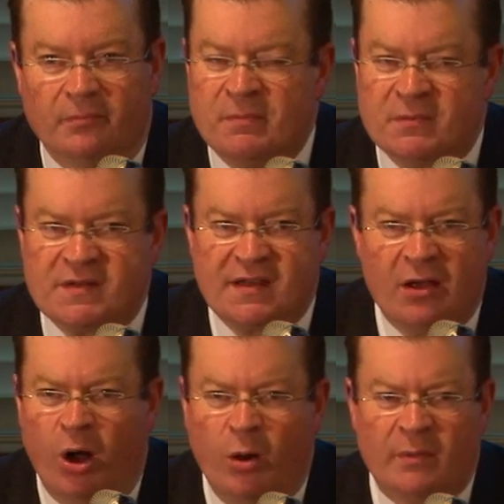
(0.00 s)
People say,
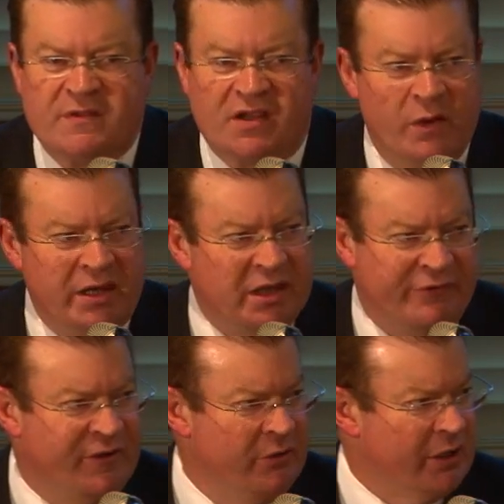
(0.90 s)
oh, well, that was the Queen
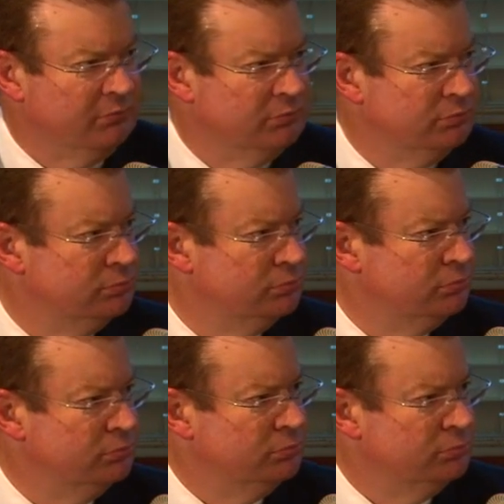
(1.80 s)
interfering.
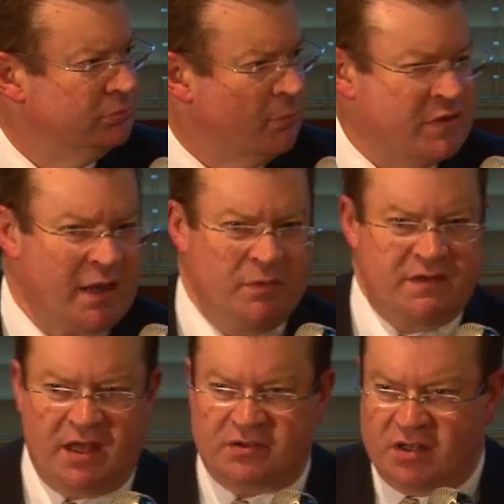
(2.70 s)

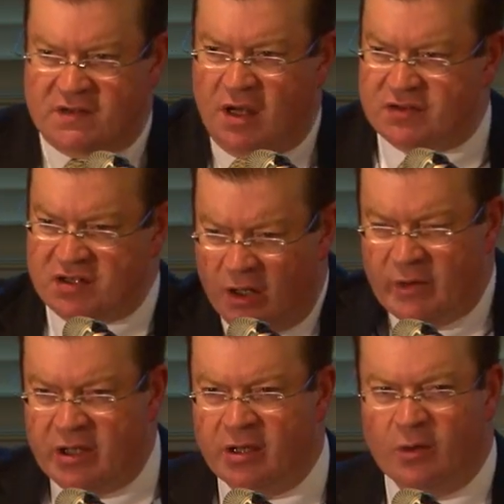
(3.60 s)
That just goes to show
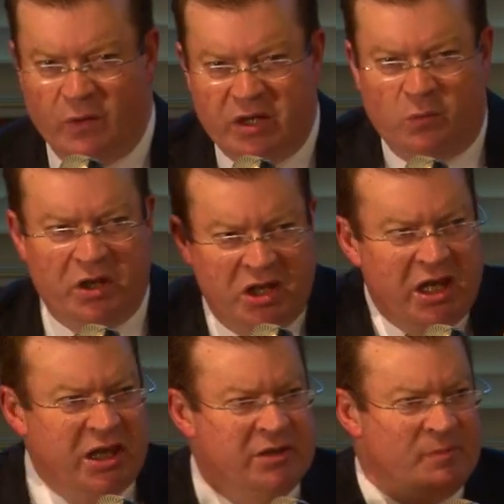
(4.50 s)
we
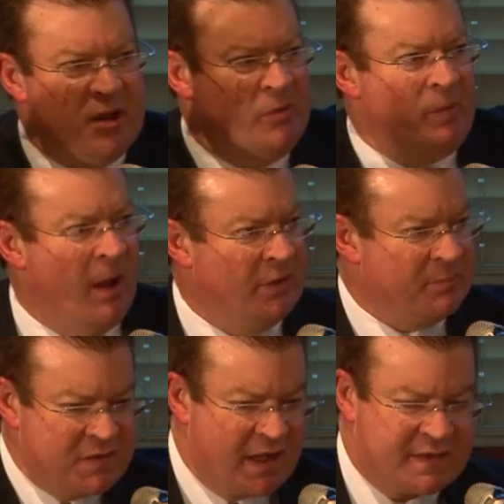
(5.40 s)
need to be a republic
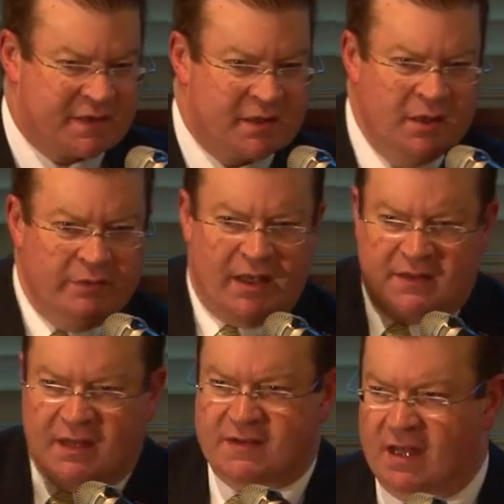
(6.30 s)
because that's
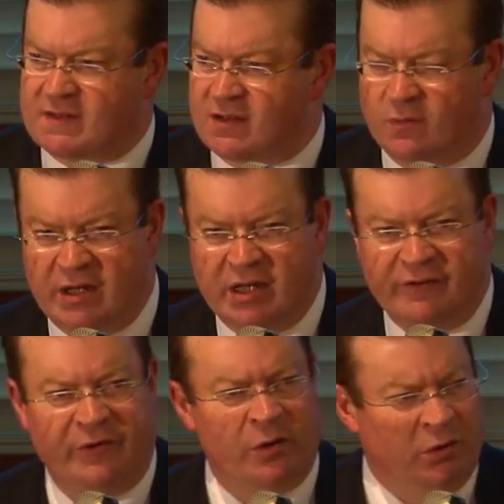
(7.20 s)
the Queen
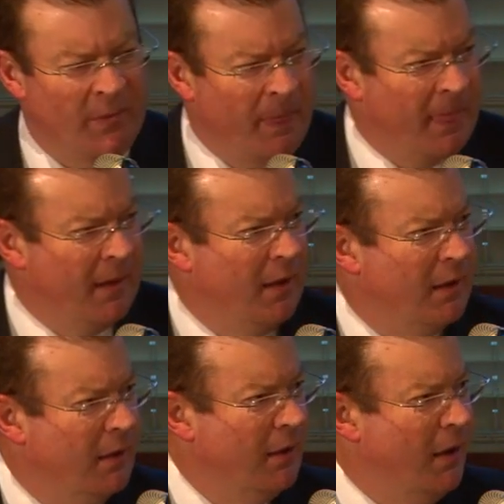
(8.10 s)
interfering. Well,
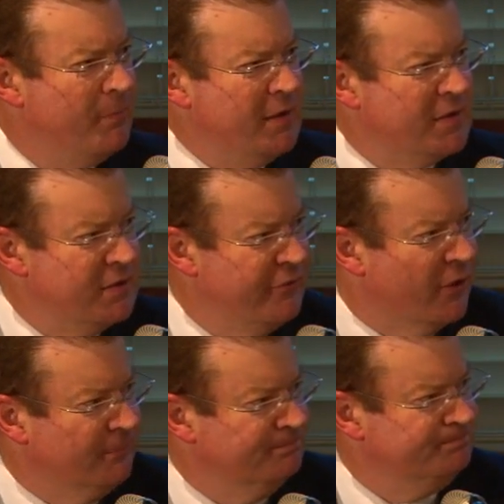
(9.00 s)
I beg to differ.